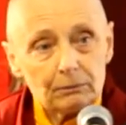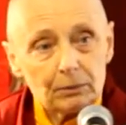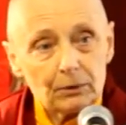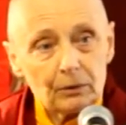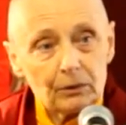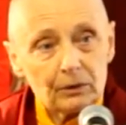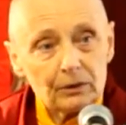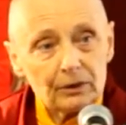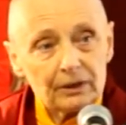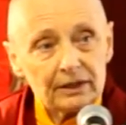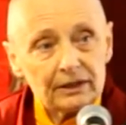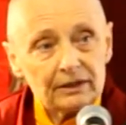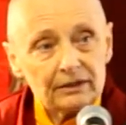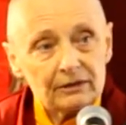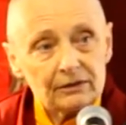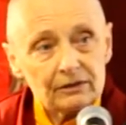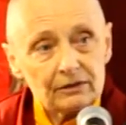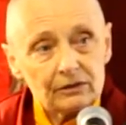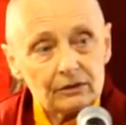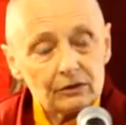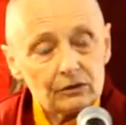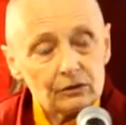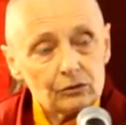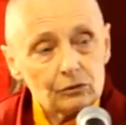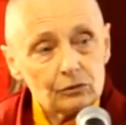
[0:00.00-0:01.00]

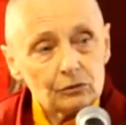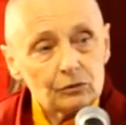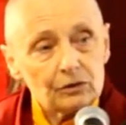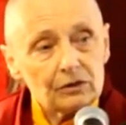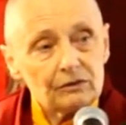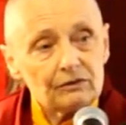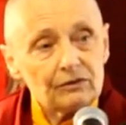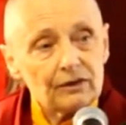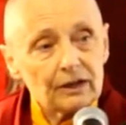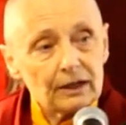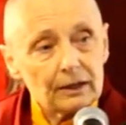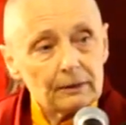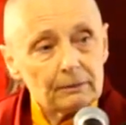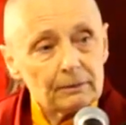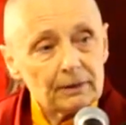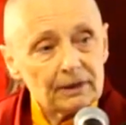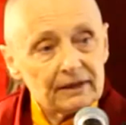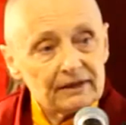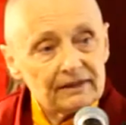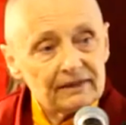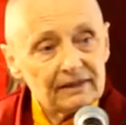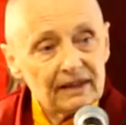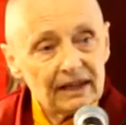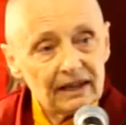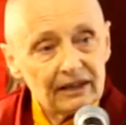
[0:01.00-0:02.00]
point to develop
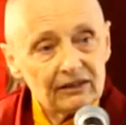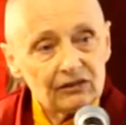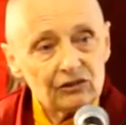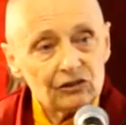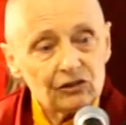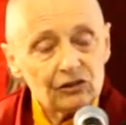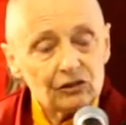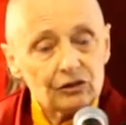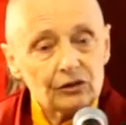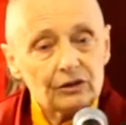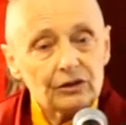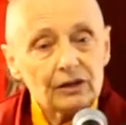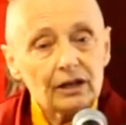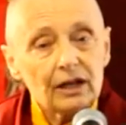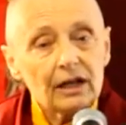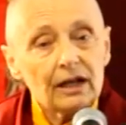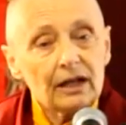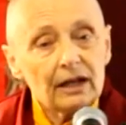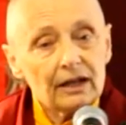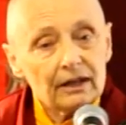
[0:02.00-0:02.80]
attention,